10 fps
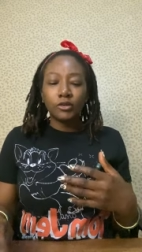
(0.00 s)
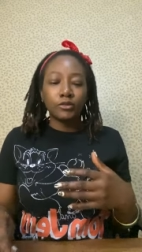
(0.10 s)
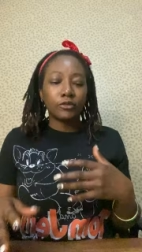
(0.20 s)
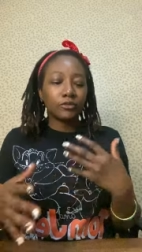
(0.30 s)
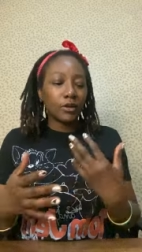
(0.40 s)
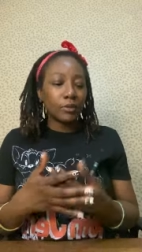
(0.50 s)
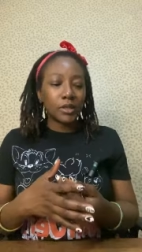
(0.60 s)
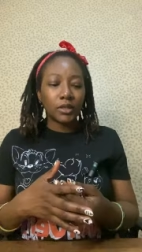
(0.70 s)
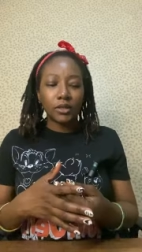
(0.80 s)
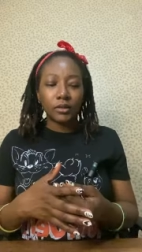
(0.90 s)
So
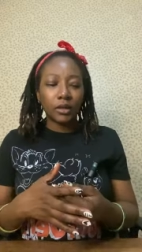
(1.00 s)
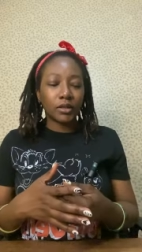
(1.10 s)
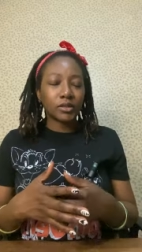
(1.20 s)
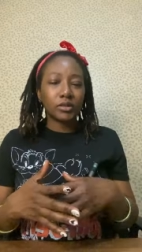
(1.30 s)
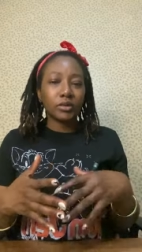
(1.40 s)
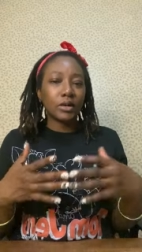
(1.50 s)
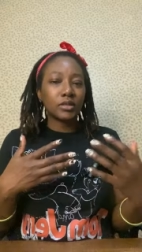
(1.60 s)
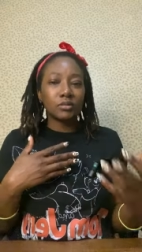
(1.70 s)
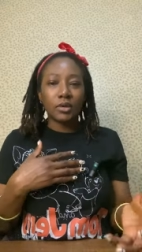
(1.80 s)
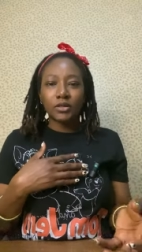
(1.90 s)
feminine
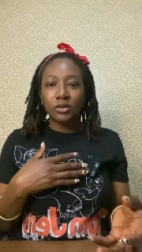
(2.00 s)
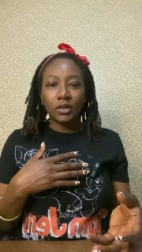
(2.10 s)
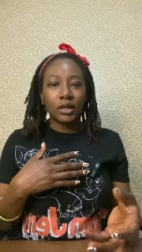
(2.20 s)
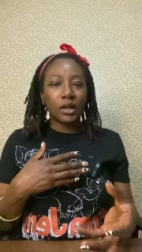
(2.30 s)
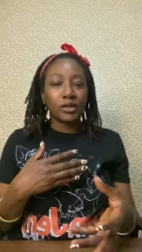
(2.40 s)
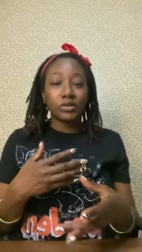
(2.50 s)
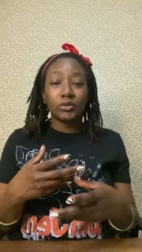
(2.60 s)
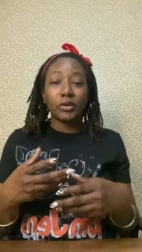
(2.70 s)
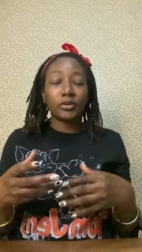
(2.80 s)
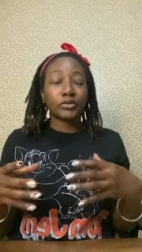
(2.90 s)
Cancerians, masculine
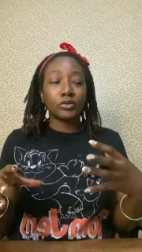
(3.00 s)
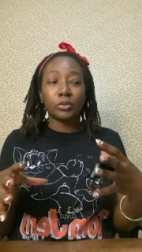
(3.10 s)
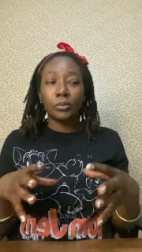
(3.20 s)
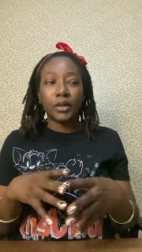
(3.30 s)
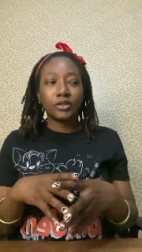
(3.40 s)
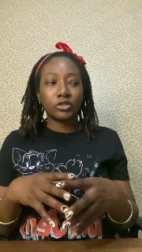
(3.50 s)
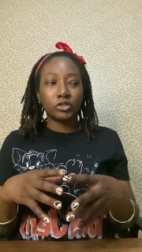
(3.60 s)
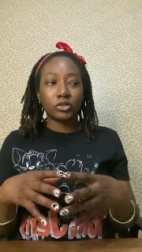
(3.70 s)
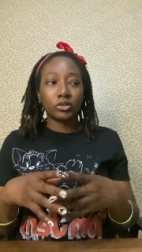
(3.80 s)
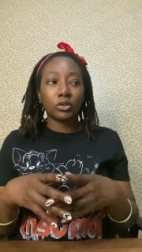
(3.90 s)
Cancerians, your mind is
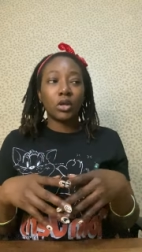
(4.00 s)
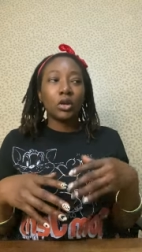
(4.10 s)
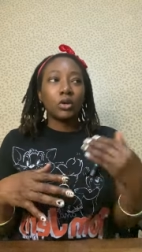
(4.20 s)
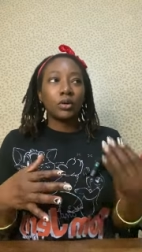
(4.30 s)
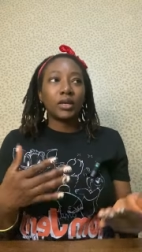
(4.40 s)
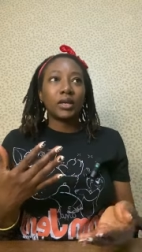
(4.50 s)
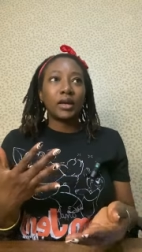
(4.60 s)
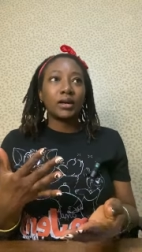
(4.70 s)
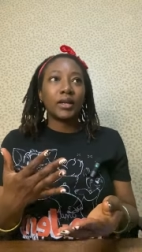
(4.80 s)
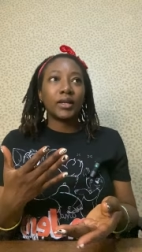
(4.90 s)
just on, okay,
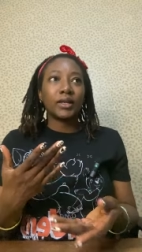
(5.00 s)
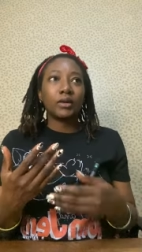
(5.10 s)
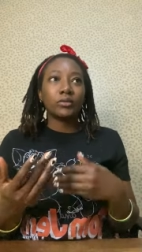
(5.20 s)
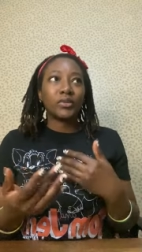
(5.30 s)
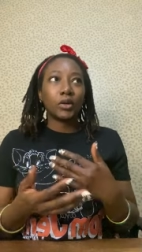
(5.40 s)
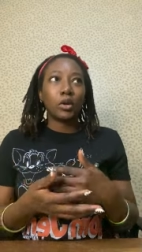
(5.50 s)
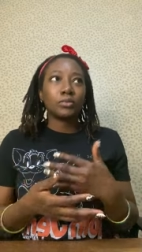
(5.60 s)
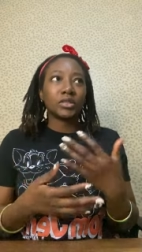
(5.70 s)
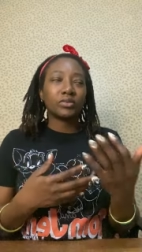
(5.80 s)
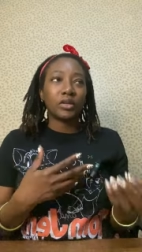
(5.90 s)
how can I overcome this